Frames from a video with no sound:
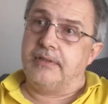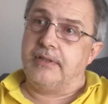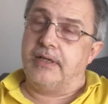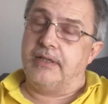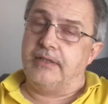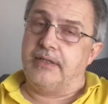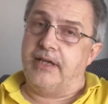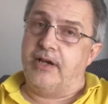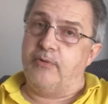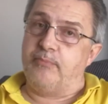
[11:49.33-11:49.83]

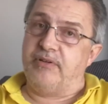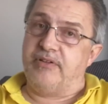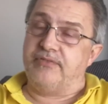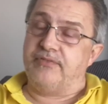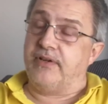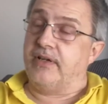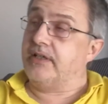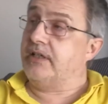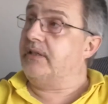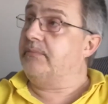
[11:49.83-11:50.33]
And that'll be
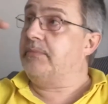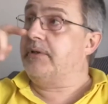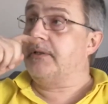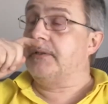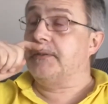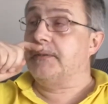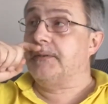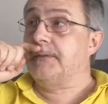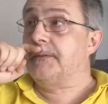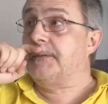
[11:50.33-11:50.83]
funny
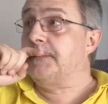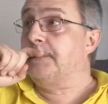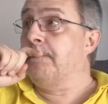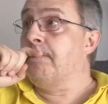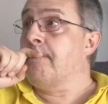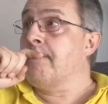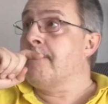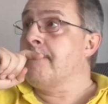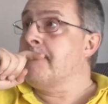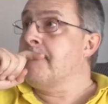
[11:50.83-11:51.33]
because
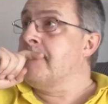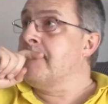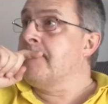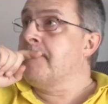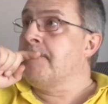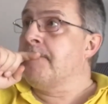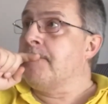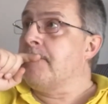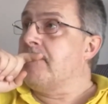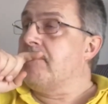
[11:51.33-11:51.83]

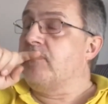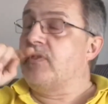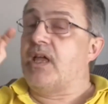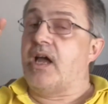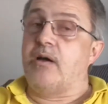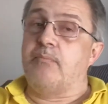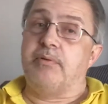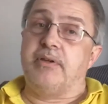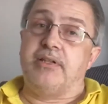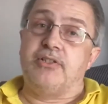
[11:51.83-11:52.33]

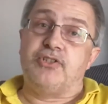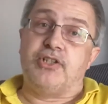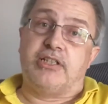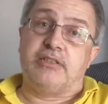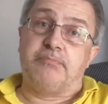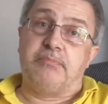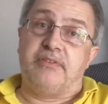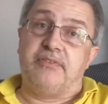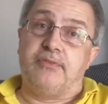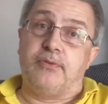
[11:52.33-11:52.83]
that'll be
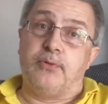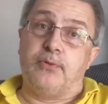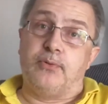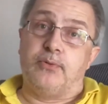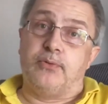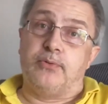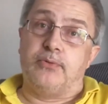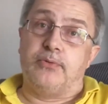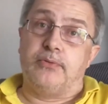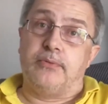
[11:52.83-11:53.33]
just before,